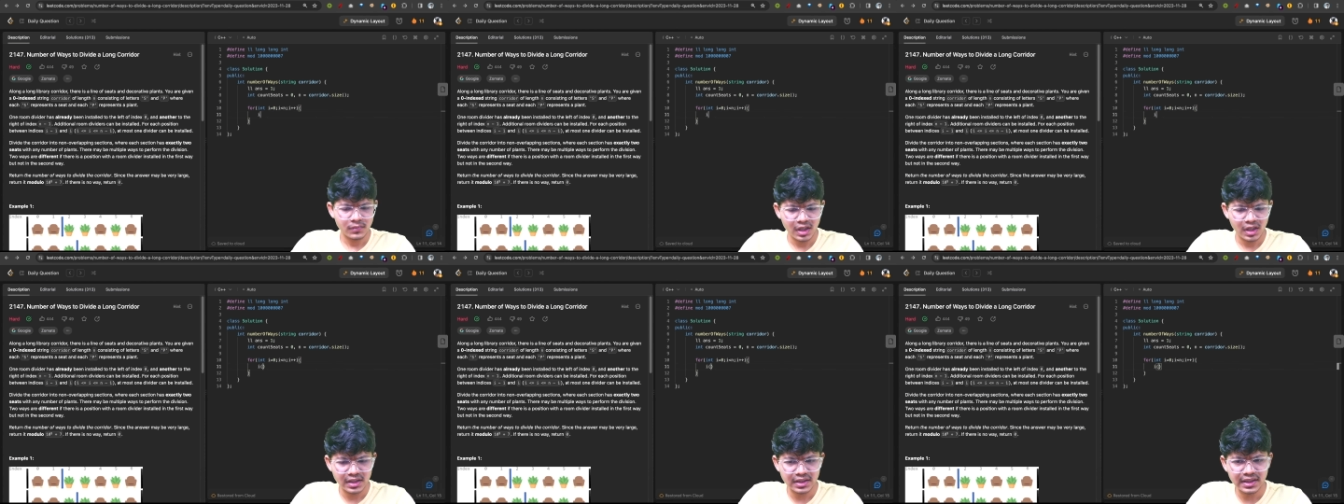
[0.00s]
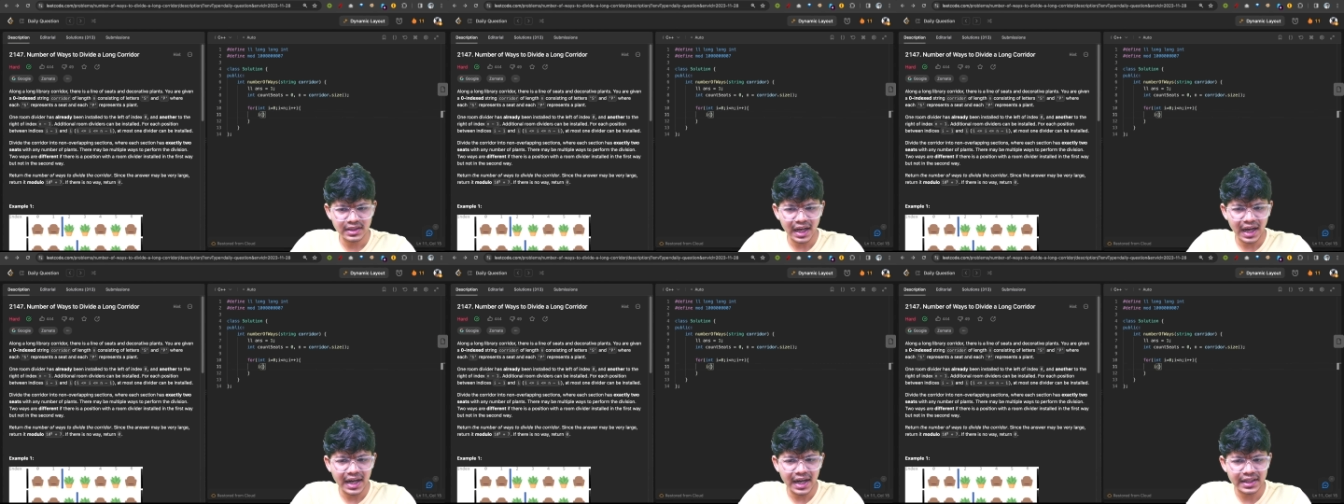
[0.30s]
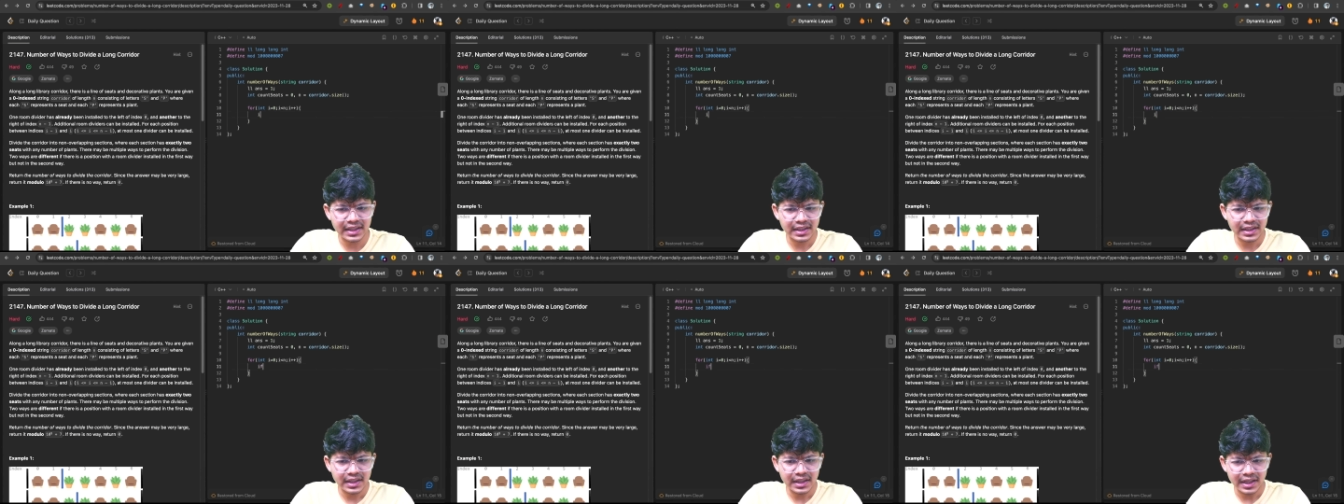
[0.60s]

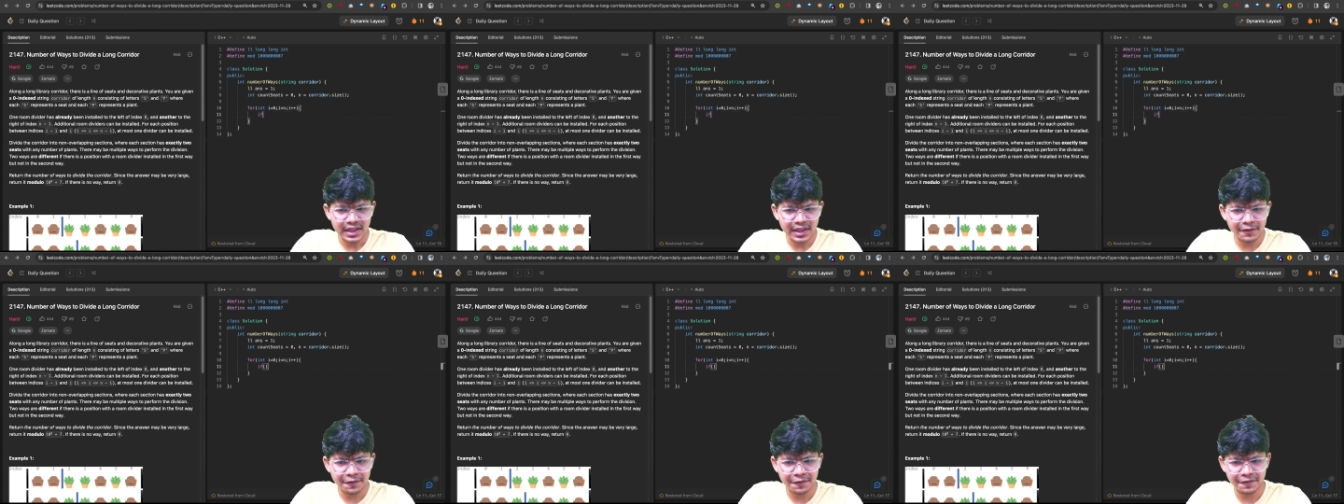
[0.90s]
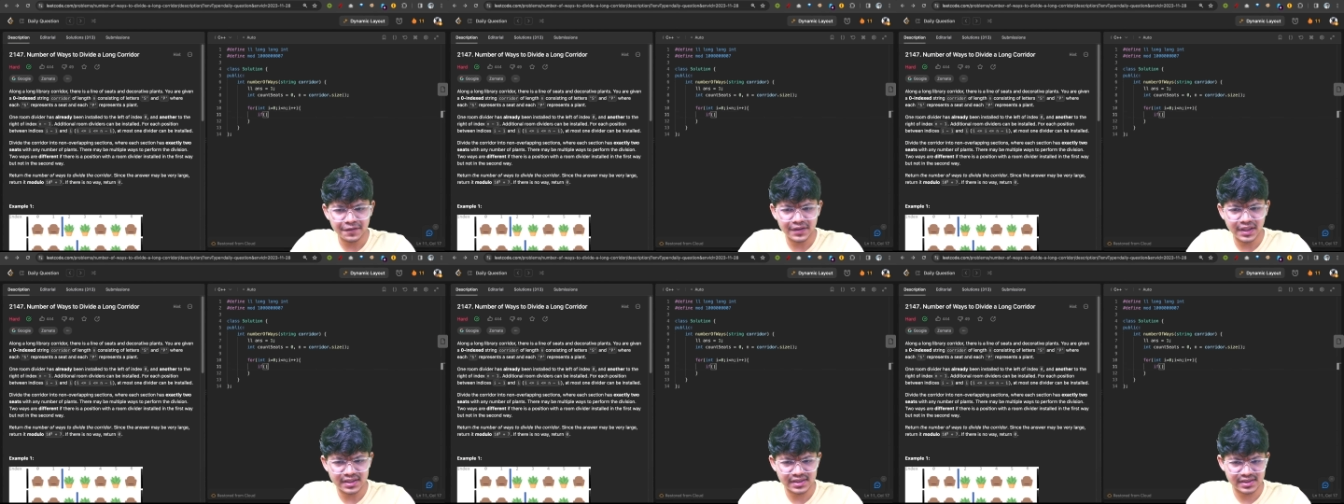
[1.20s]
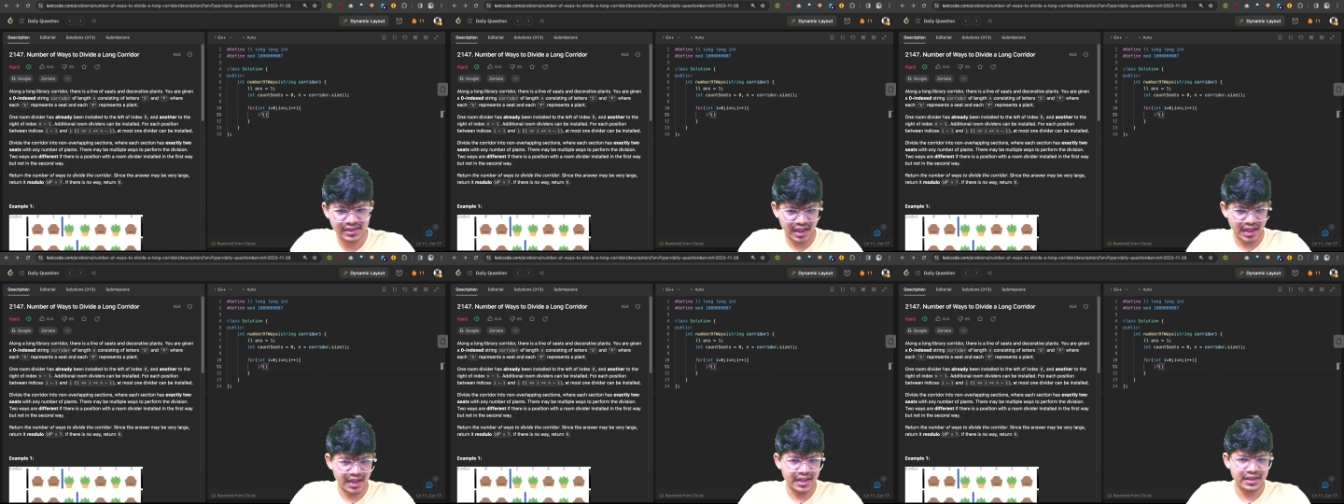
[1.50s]
that if this
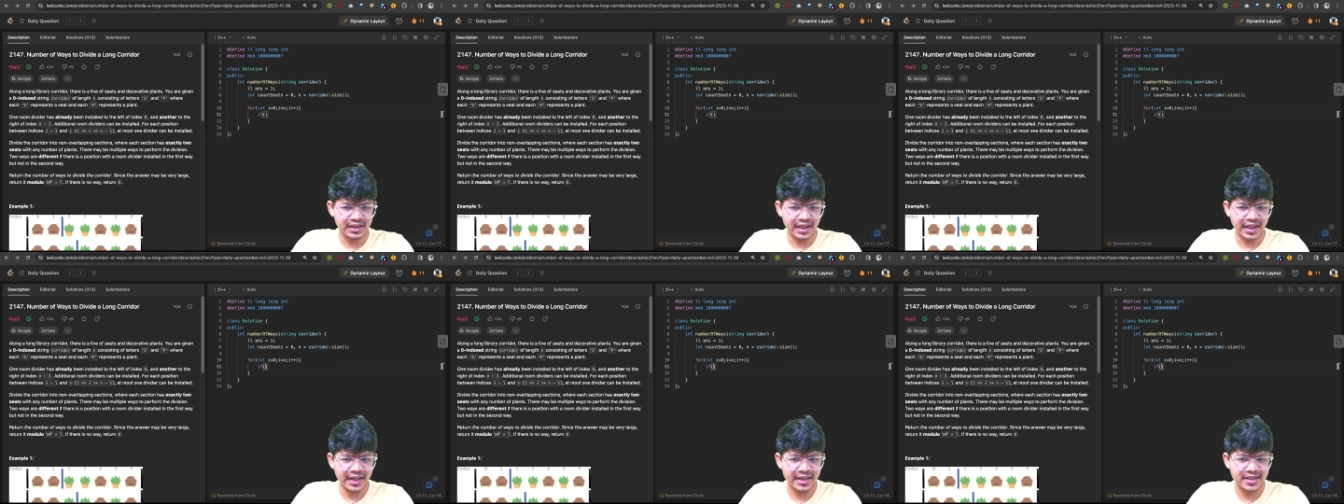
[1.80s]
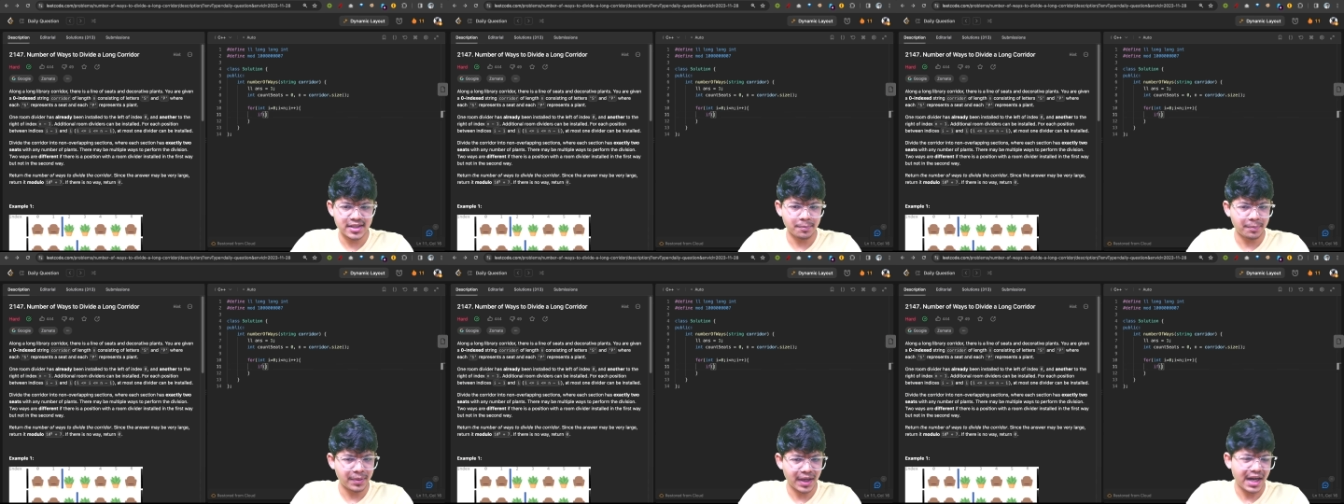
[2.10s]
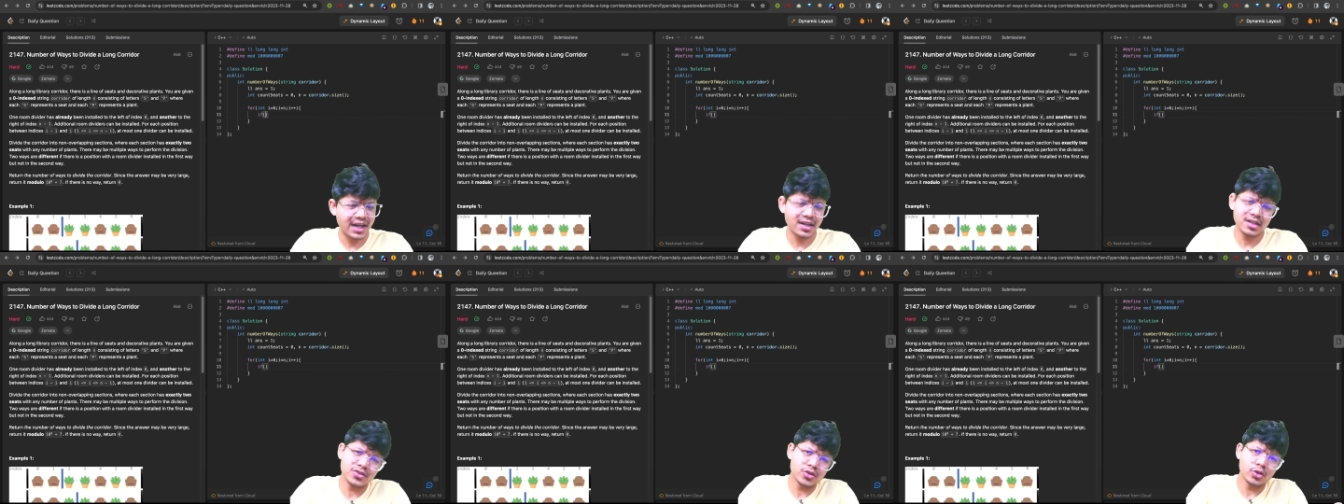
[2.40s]
current thing is a
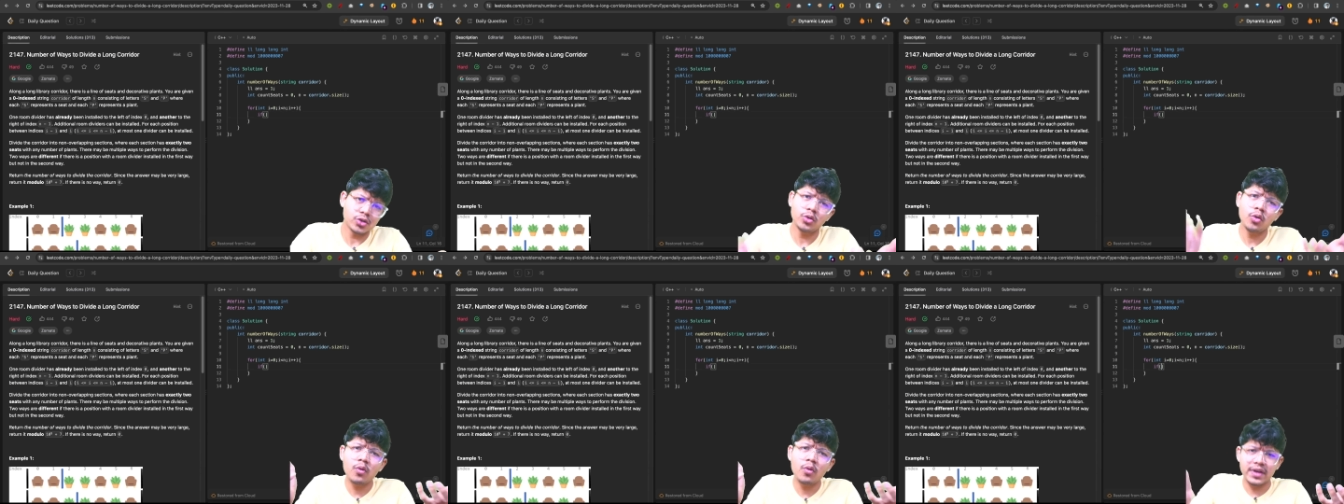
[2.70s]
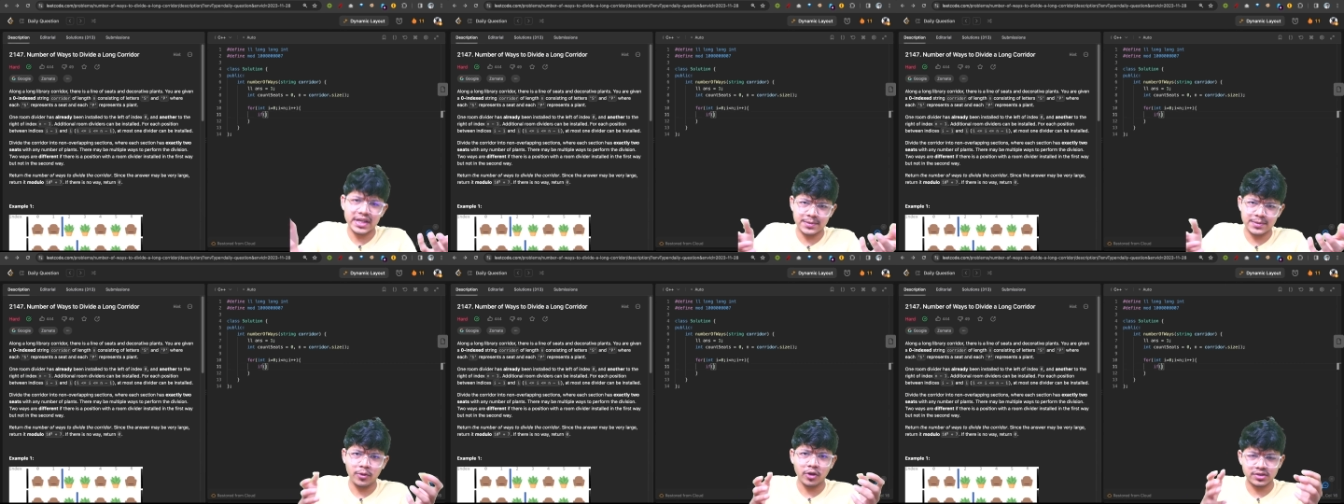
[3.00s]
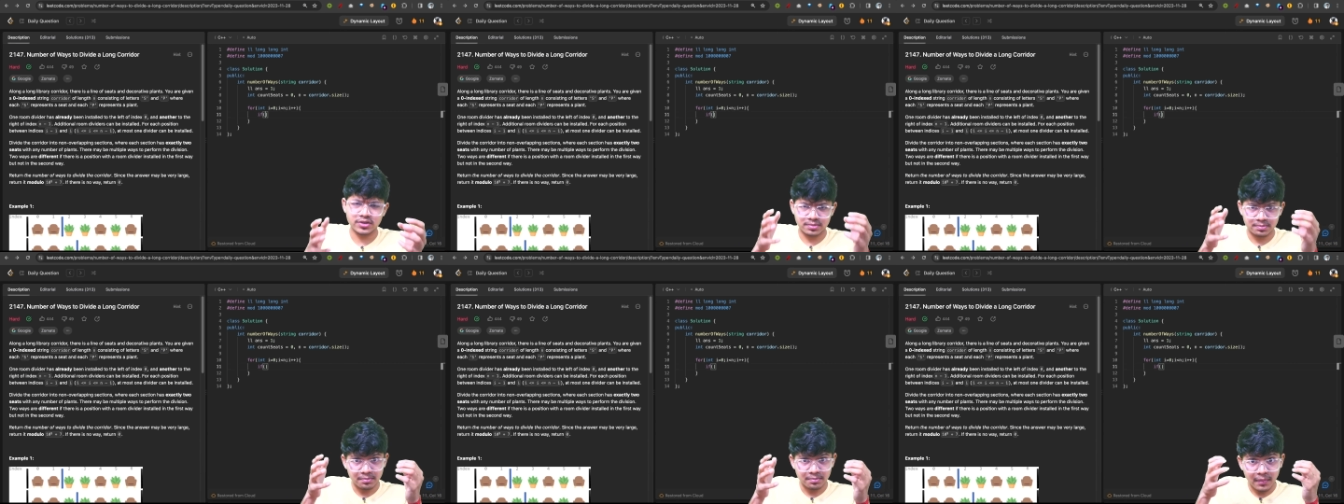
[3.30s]
plant, so no worries, because